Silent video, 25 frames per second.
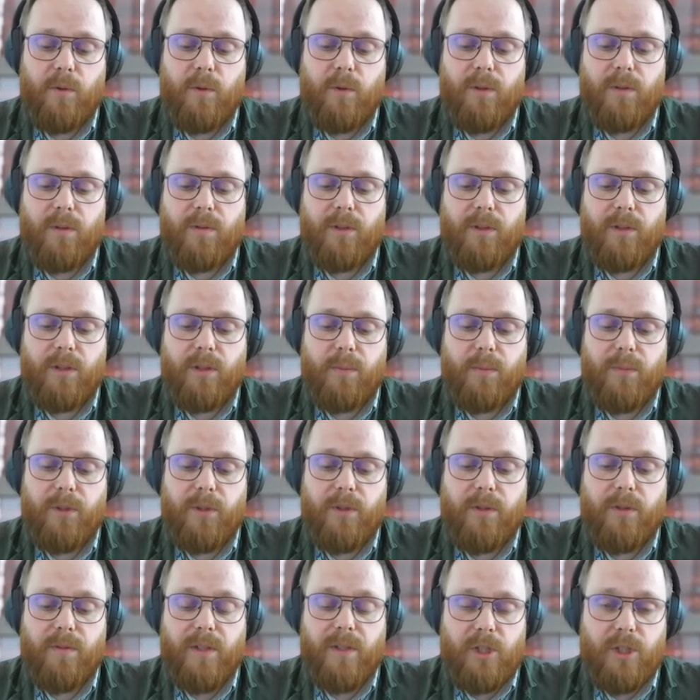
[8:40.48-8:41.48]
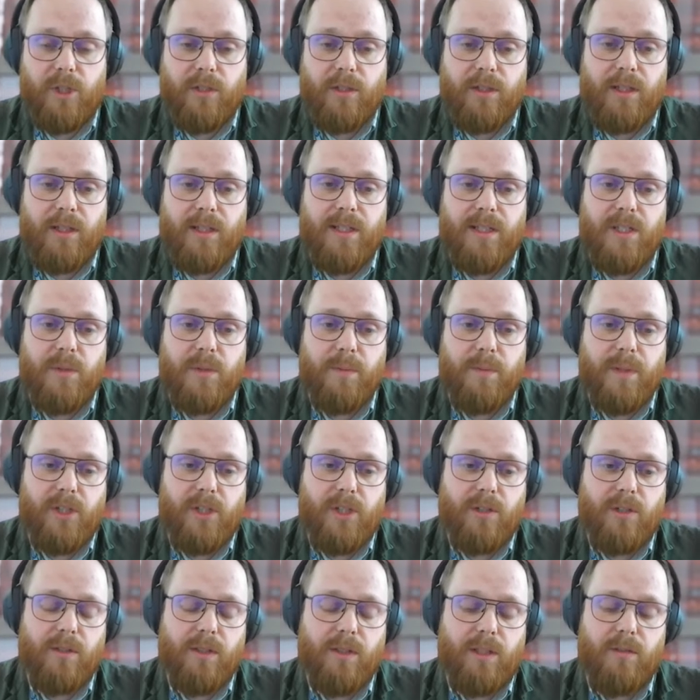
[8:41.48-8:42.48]
for computer vision, and
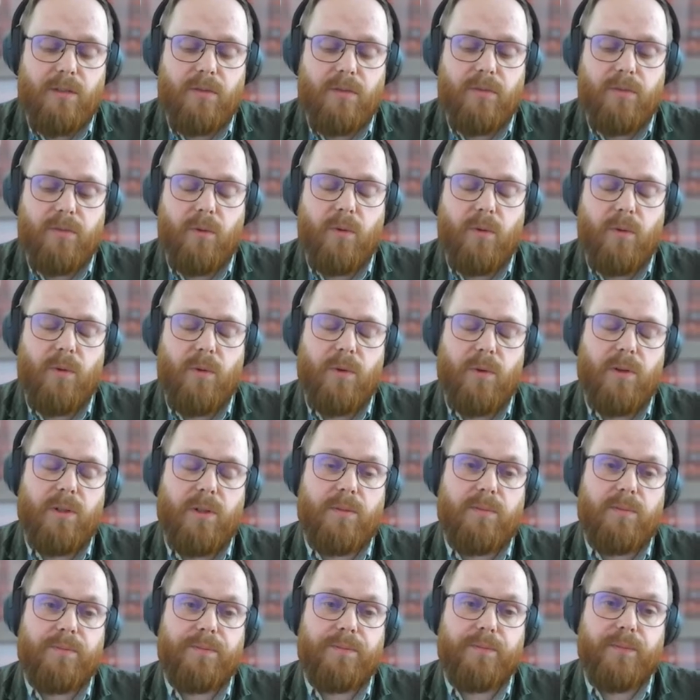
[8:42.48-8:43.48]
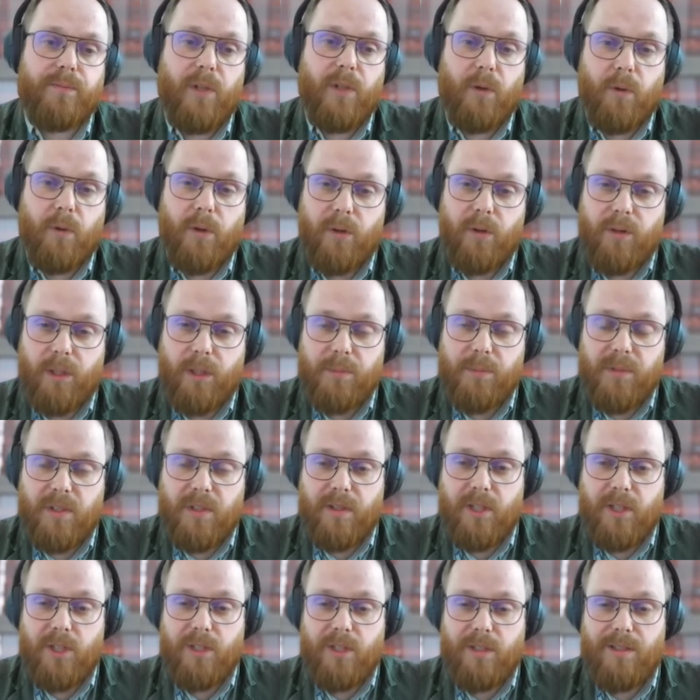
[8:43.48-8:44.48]
especially for Earth
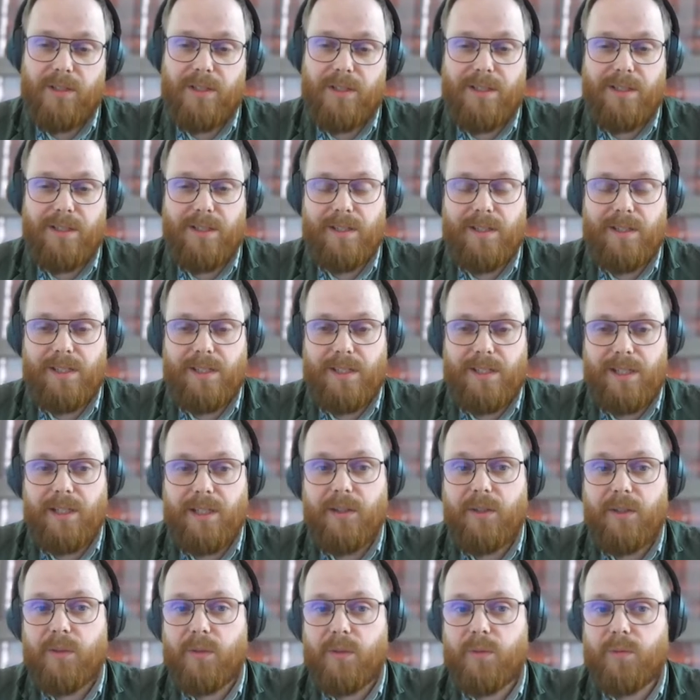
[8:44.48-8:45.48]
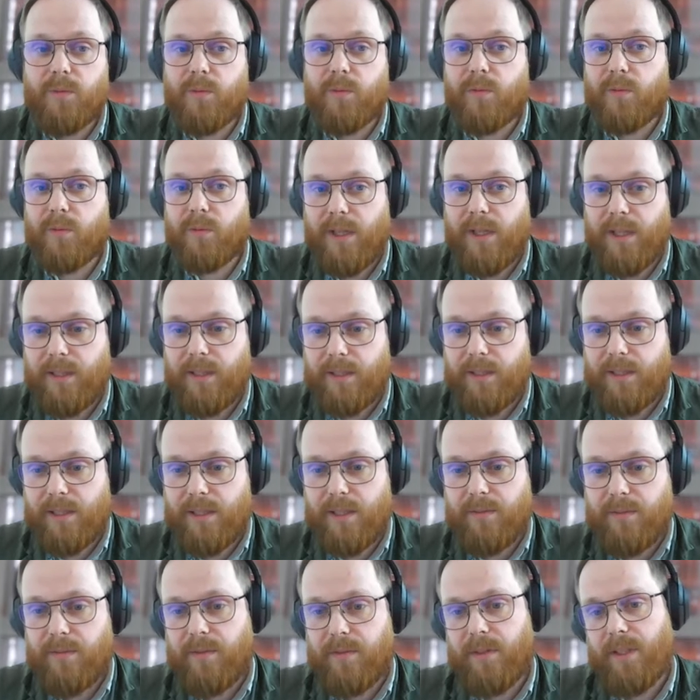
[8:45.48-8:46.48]
observations is still
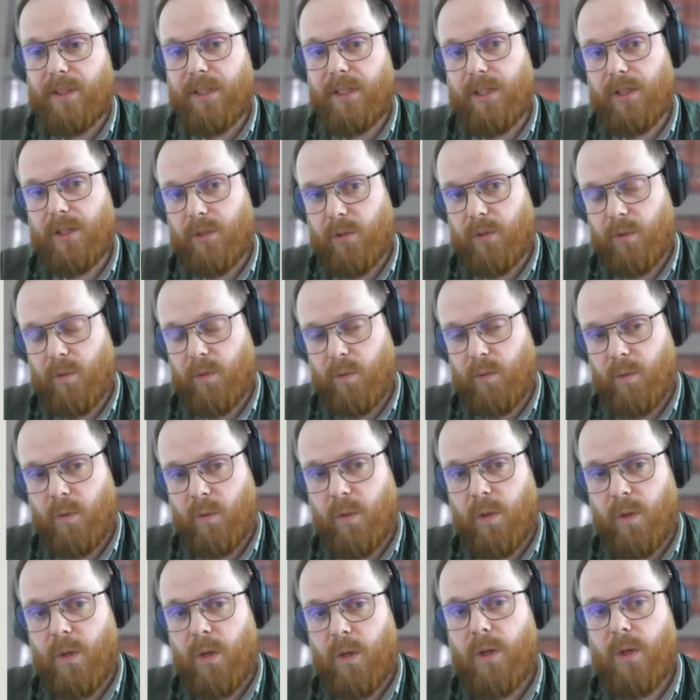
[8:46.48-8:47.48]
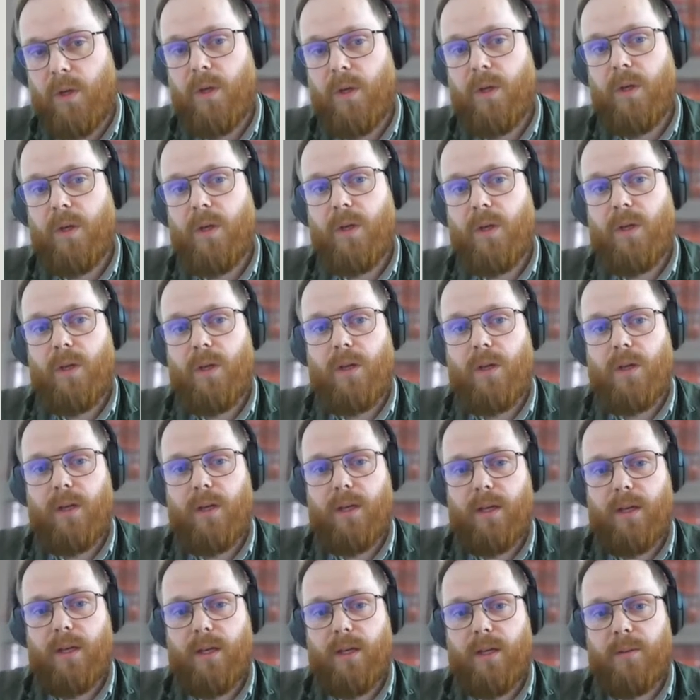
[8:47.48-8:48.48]
relatively new.
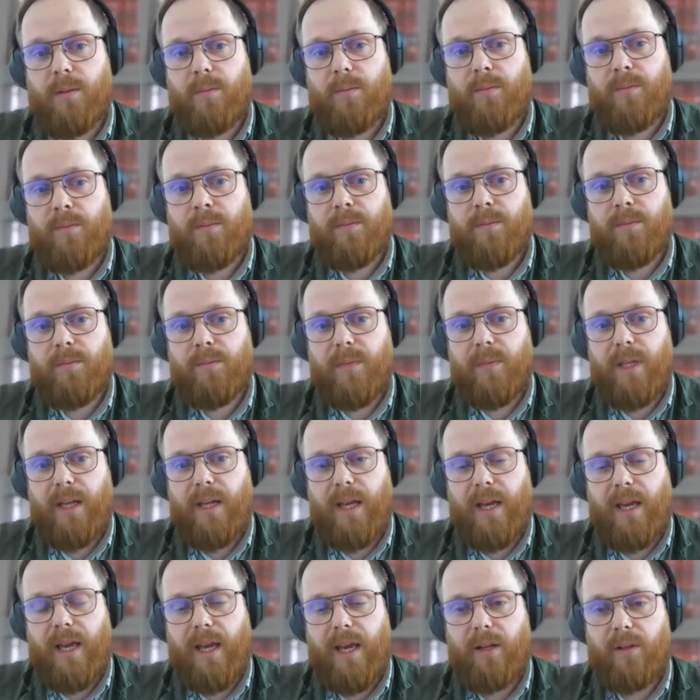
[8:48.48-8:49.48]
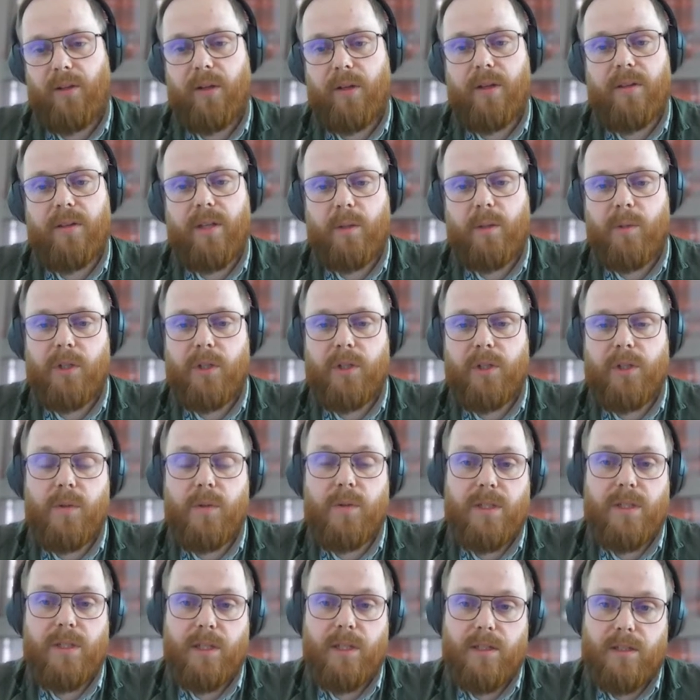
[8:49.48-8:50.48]
And a lot of them are
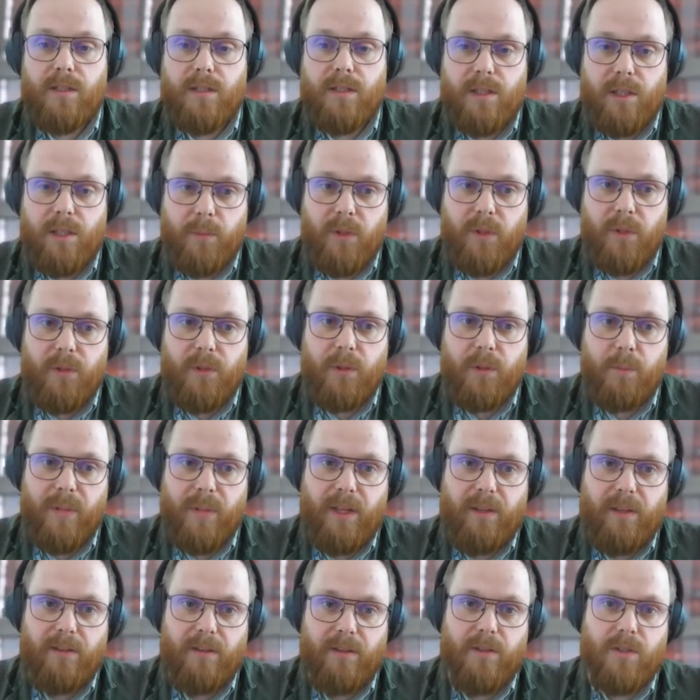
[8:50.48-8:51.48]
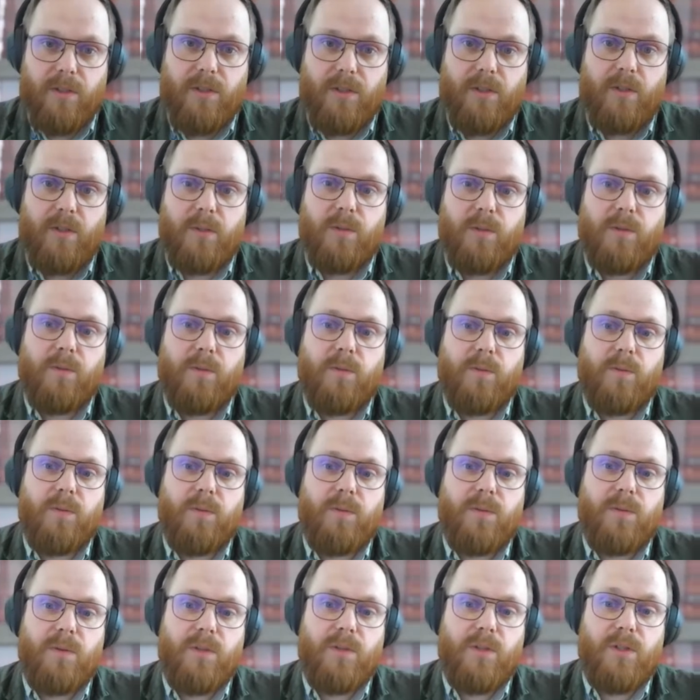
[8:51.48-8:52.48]
using similar methods to
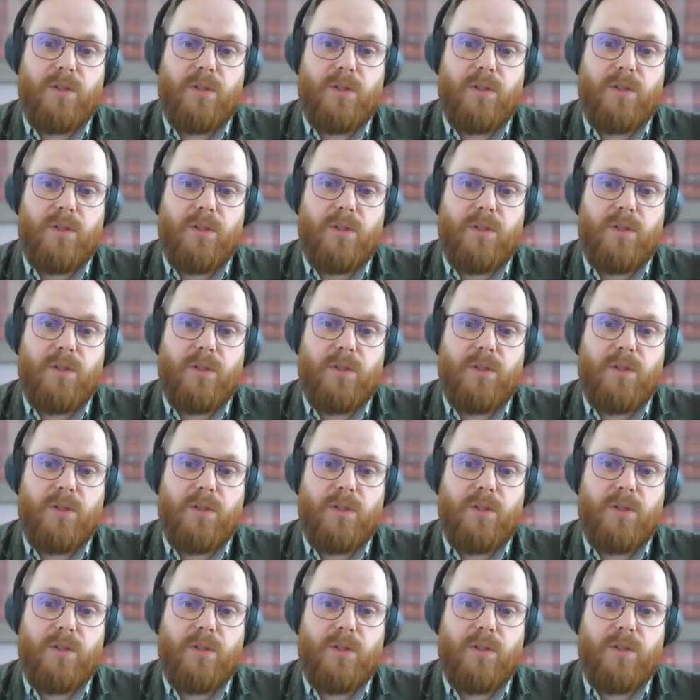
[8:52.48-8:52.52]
